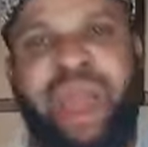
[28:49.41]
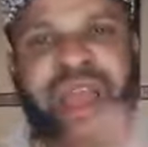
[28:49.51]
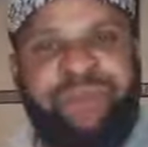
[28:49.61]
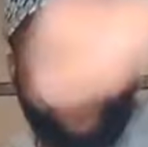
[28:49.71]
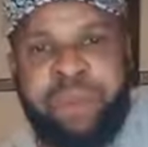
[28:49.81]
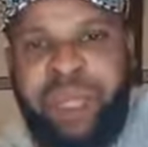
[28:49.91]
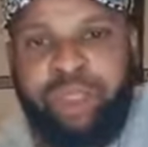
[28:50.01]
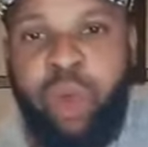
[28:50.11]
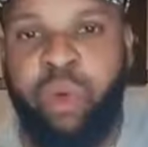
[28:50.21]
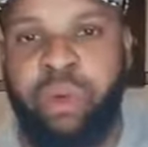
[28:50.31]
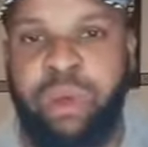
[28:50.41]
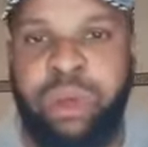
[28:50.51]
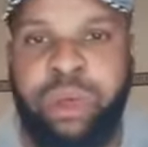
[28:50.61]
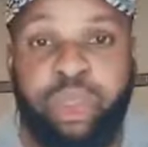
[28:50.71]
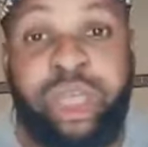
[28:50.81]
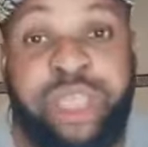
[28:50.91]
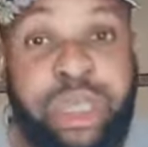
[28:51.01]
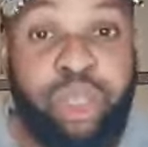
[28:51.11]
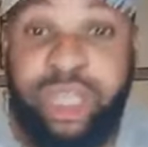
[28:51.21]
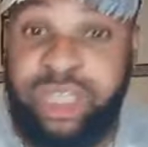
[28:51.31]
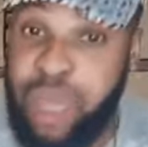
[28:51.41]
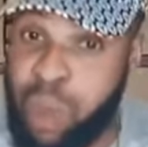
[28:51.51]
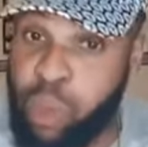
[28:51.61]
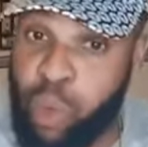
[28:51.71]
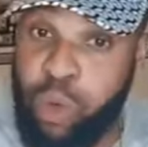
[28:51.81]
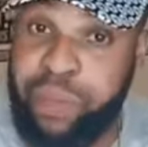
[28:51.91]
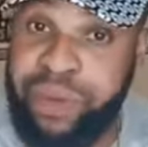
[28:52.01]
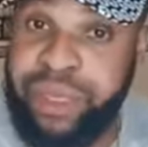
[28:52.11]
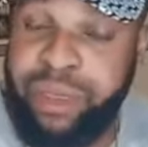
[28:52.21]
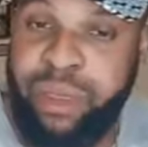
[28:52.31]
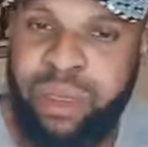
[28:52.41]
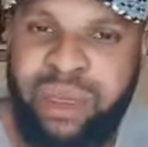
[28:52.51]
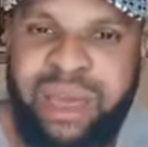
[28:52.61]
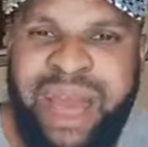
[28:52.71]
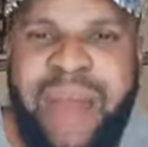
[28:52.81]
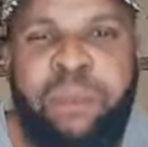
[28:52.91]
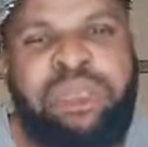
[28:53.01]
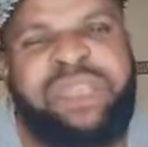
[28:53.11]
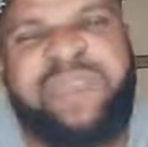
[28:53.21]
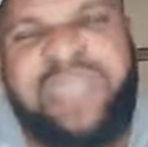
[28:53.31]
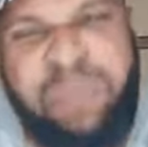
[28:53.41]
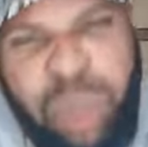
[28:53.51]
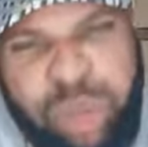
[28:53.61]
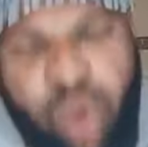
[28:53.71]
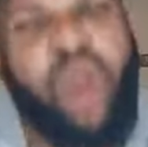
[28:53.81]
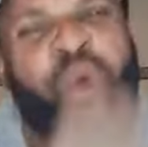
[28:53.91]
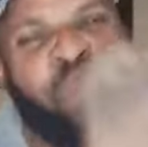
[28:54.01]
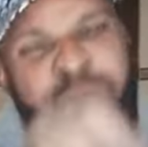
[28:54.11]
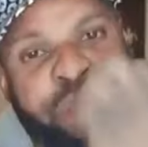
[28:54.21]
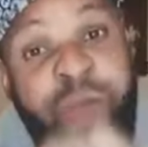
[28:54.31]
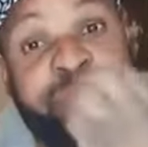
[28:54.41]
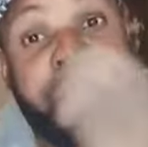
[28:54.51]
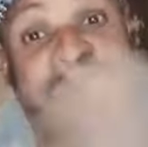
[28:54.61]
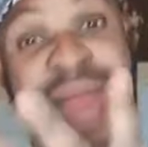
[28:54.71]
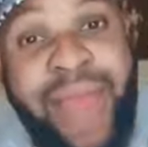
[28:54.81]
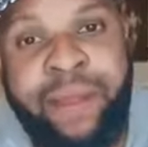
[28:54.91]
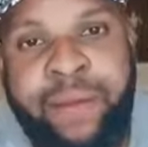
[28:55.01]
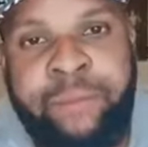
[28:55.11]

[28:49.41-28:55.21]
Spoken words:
go ahead for the bottle. You don't see how we go bring. How much is for the bottle? When you not feel bad.